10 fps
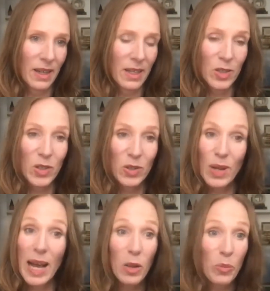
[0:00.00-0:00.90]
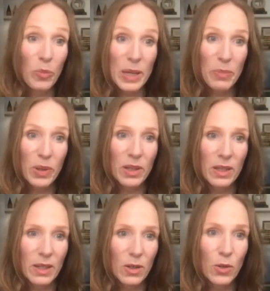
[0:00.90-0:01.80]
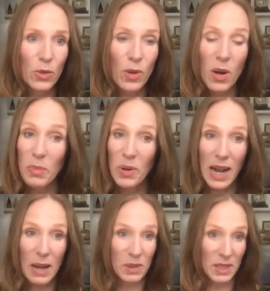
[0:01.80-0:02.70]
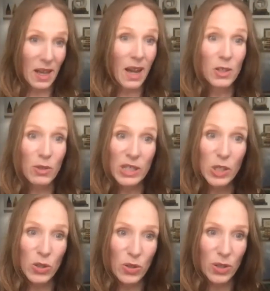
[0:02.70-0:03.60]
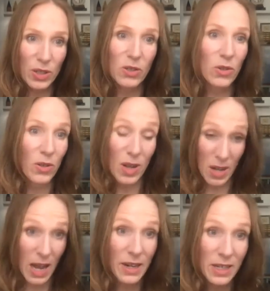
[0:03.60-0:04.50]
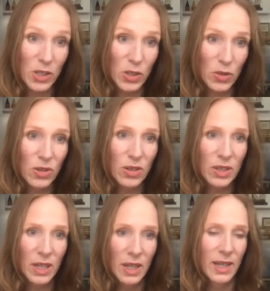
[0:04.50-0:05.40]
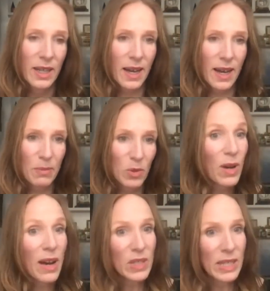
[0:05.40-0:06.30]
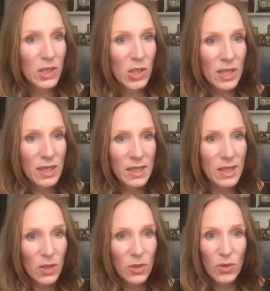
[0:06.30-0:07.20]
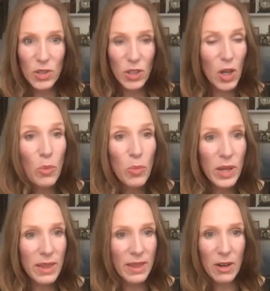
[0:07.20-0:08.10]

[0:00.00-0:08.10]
to help people who are perhaps underinsured or uninsured, who have addictions, to cope with their